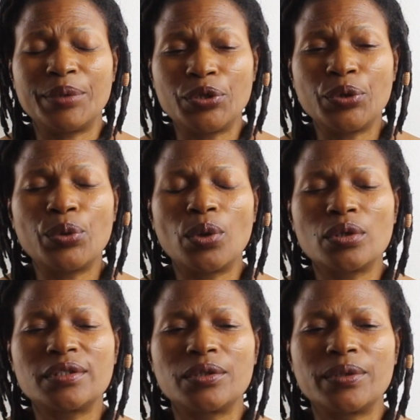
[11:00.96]
we know
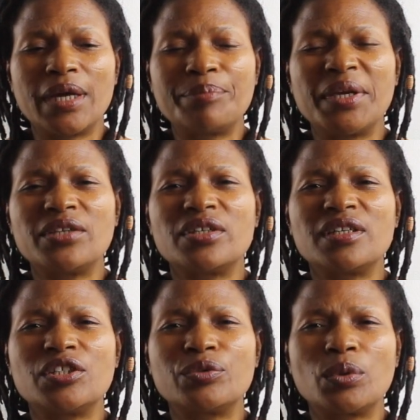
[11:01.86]
also that
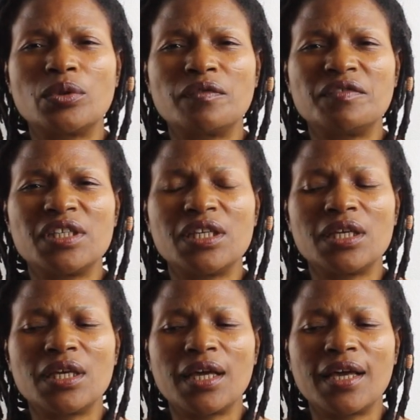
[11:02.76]
patience is one of
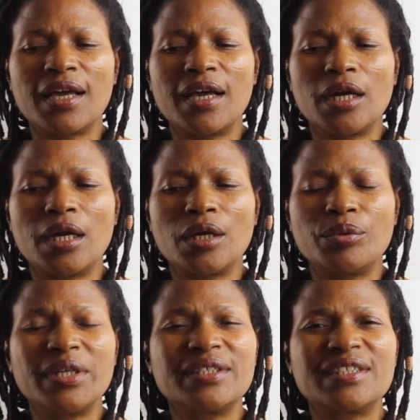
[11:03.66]
the
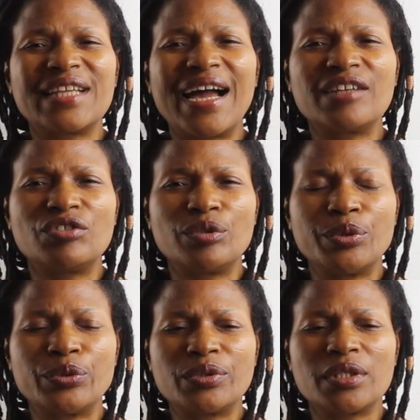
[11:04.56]
greatest
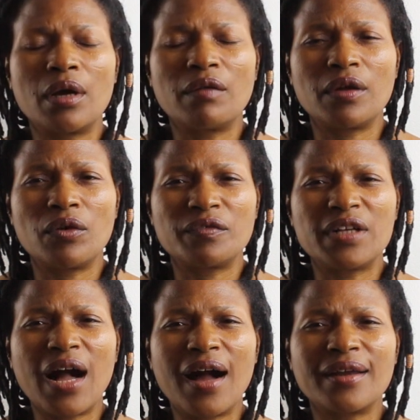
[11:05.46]
attributes of
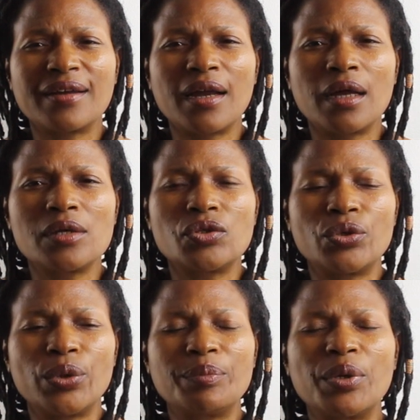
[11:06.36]
God.
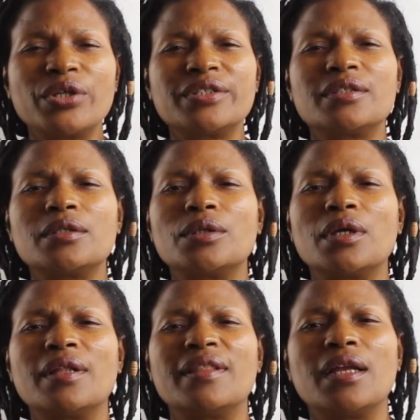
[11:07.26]
So a person
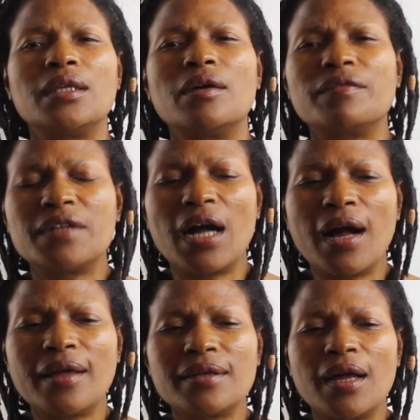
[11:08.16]
that loves
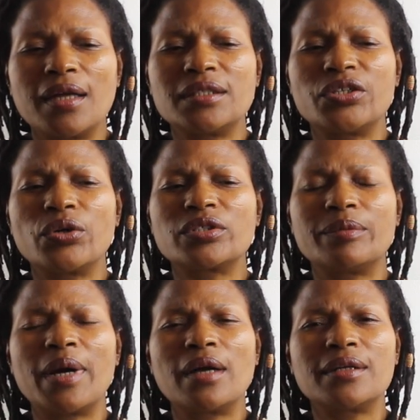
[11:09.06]
God and talks
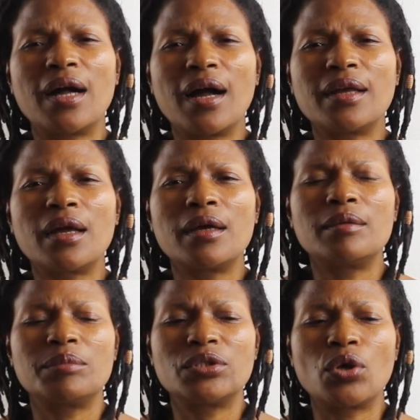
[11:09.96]
about God
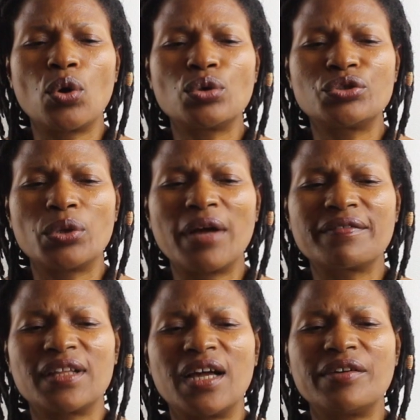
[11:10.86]
must also
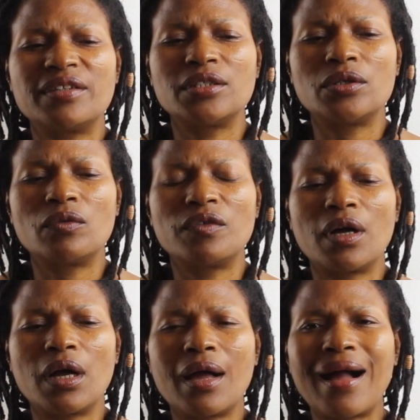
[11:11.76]
have clarity of
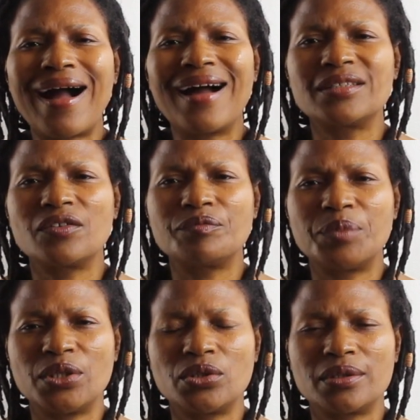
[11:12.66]
art of
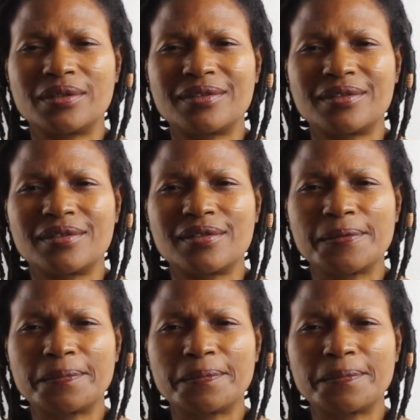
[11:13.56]
patience.